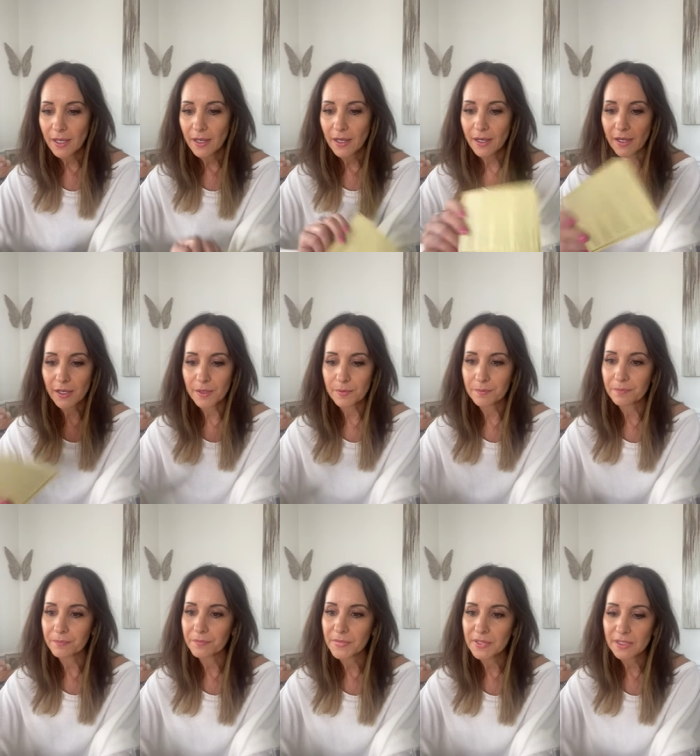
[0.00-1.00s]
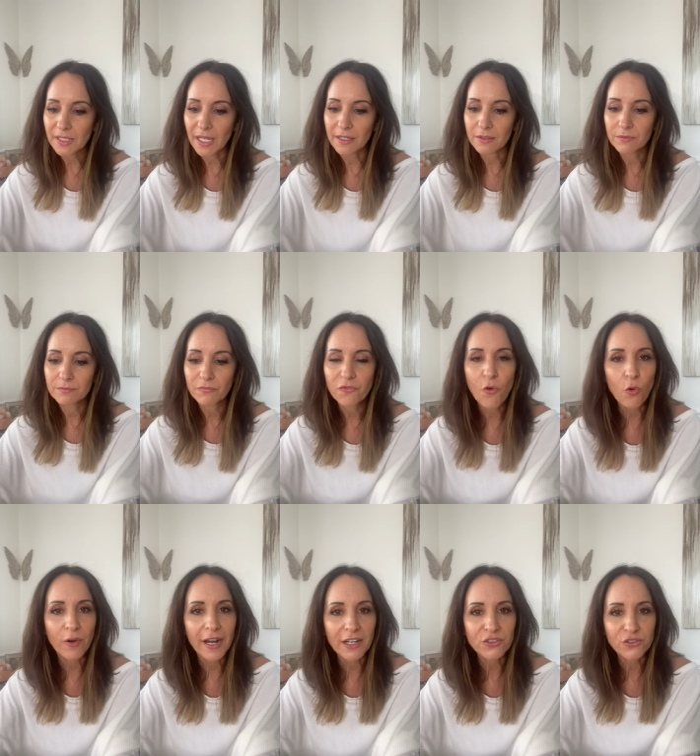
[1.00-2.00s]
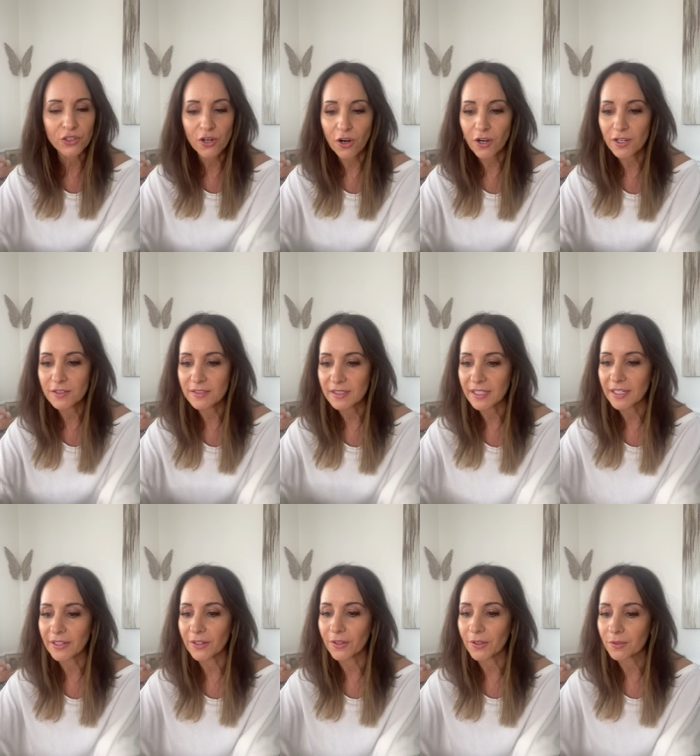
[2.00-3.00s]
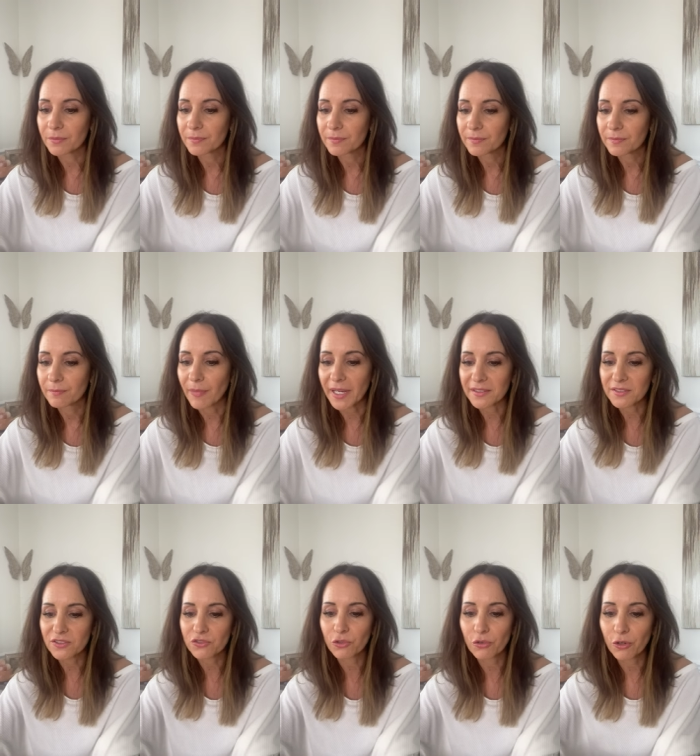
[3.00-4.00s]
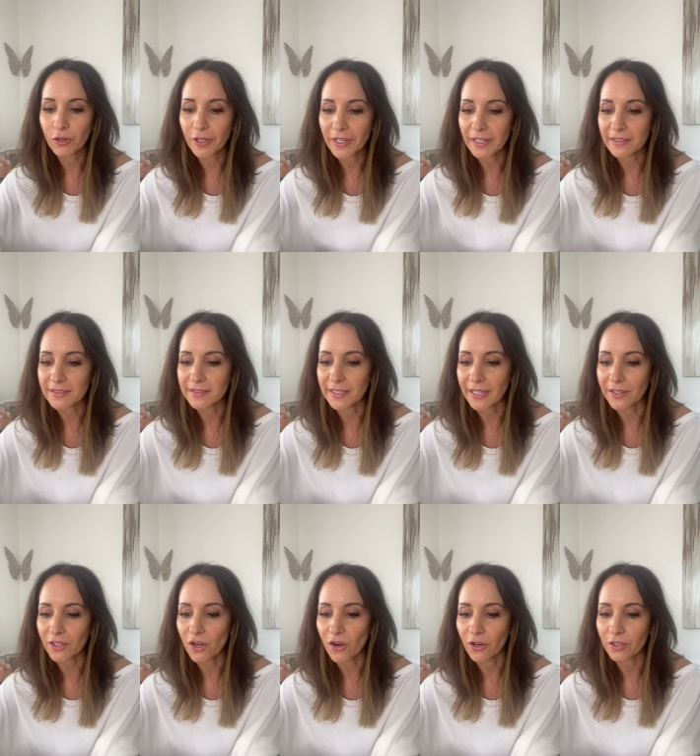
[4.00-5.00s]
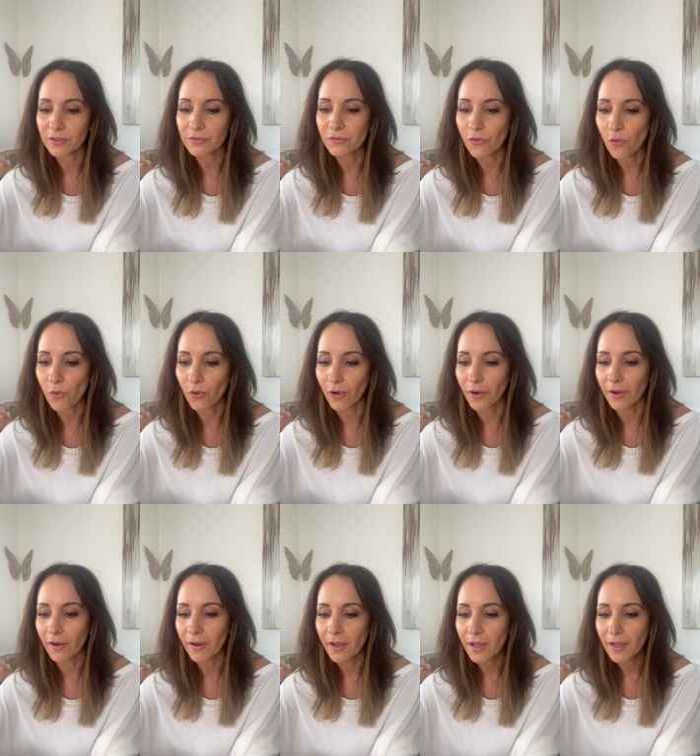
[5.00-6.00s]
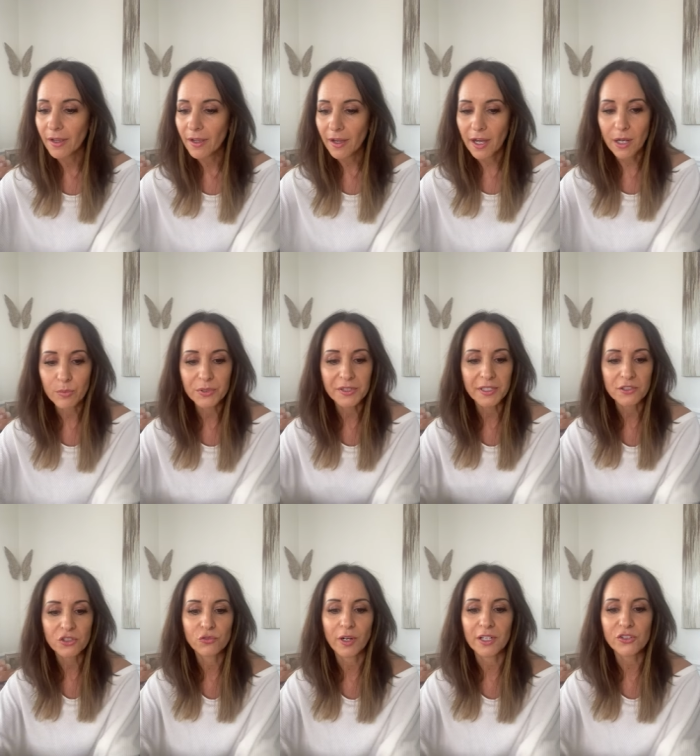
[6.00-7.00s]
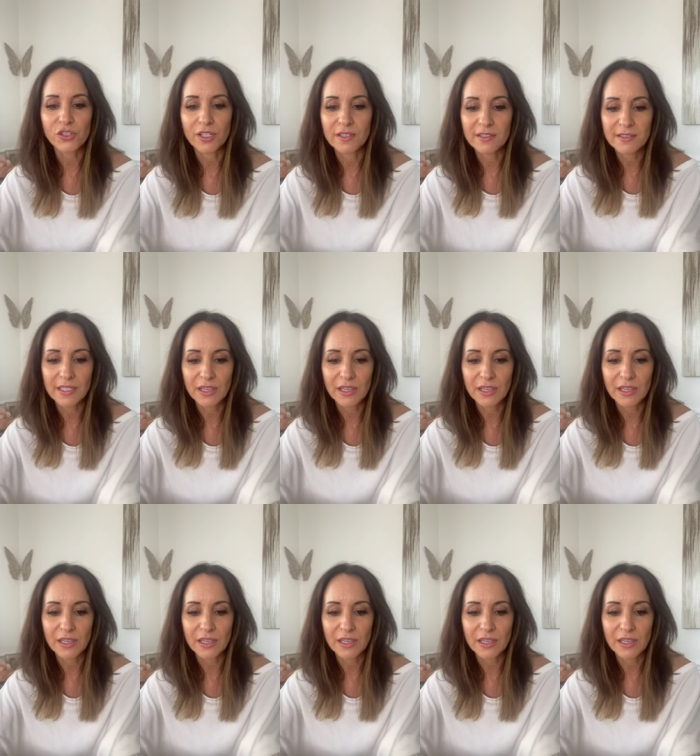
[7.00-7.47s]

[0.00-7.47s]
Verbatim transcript: Um, it's got four extra cards in here. My story, it's got a card for uh, with the instructions.